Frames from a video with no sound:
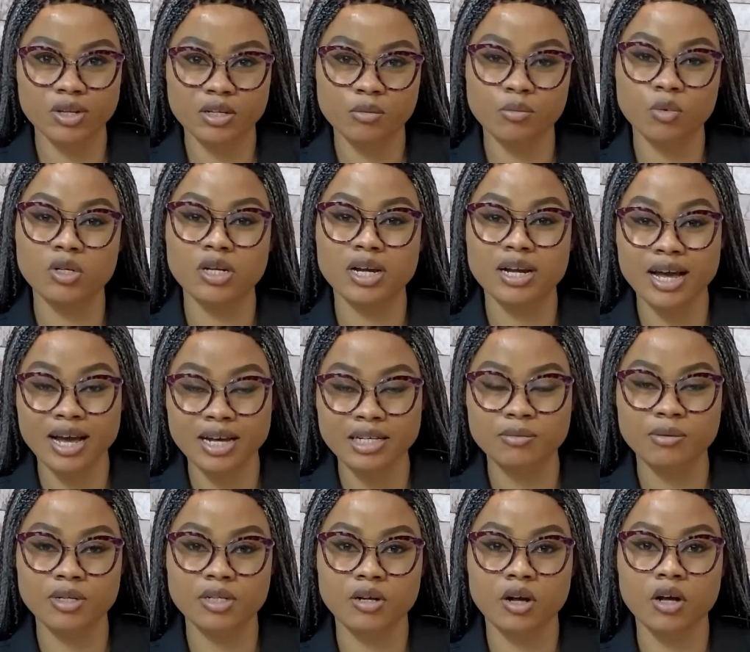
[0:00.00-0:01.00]
an important
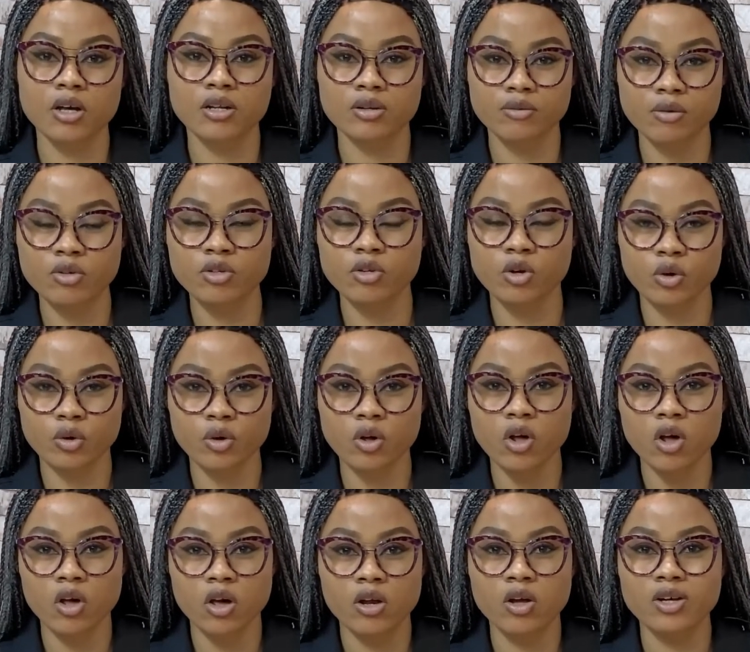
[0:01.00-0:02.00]
aspect in
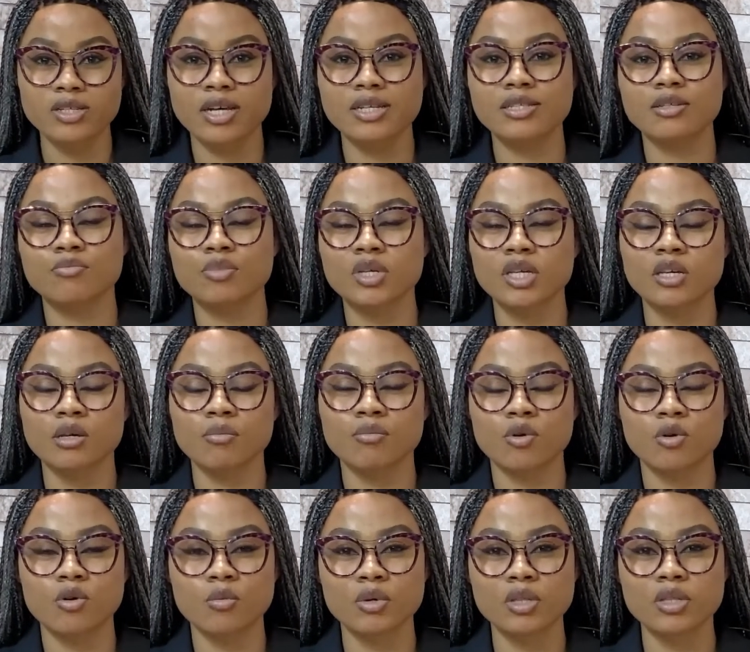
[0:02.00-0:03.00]
us as a
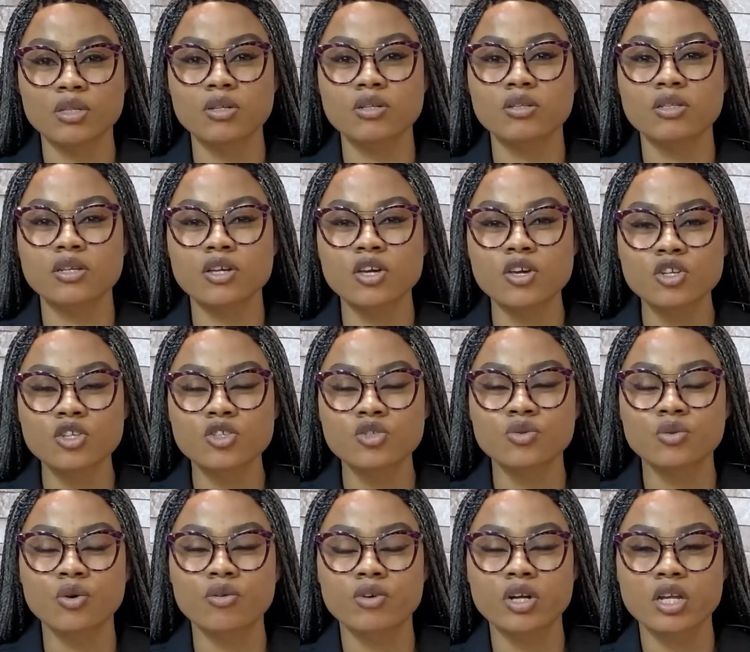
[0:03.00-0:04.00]
people. But the
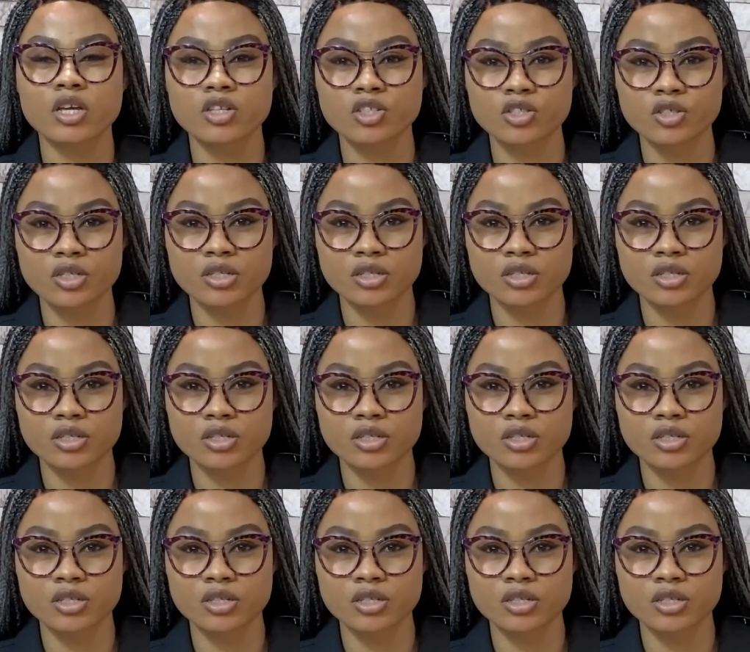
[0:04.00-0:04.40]
issue of religious